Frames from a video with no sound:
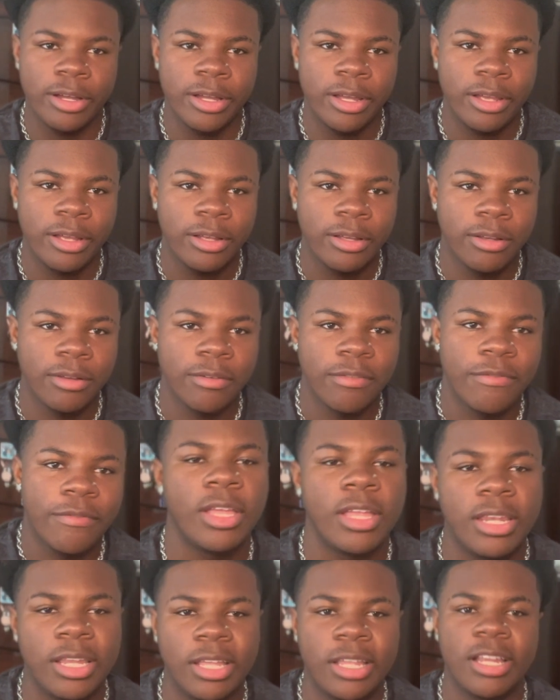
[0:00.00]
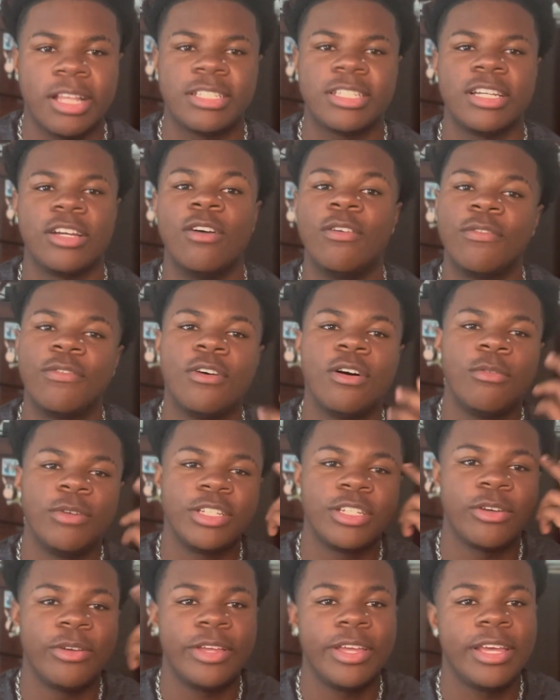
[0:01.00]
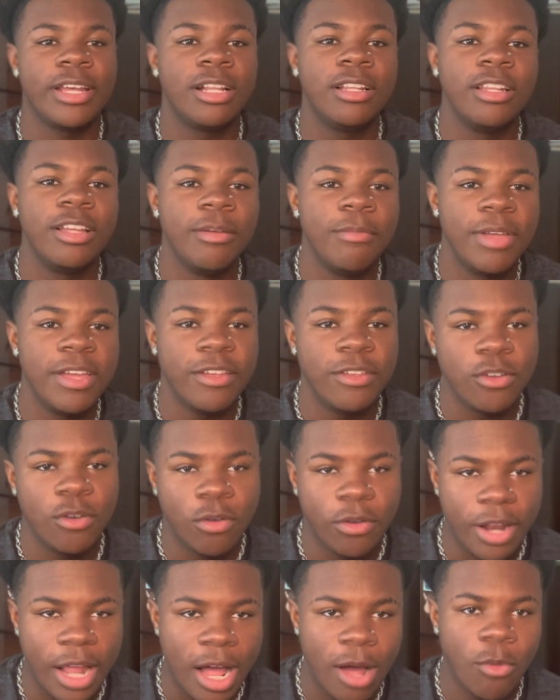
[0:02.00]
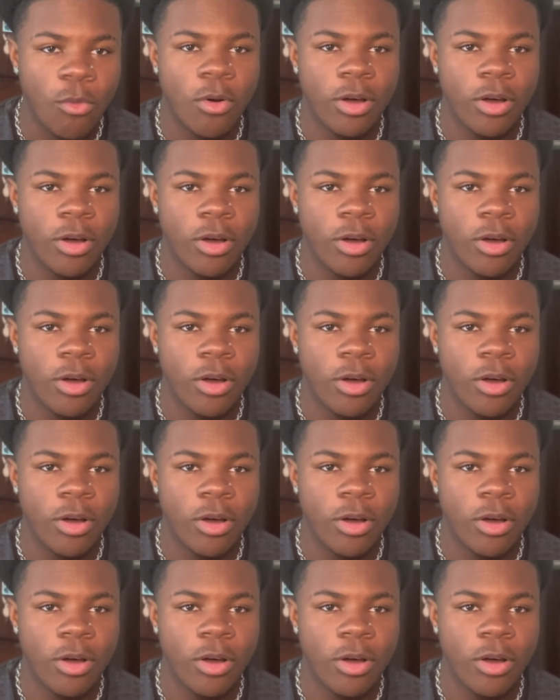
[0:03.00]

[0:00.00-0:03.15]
And then that shit gonna fuck with your head a little bit. You're not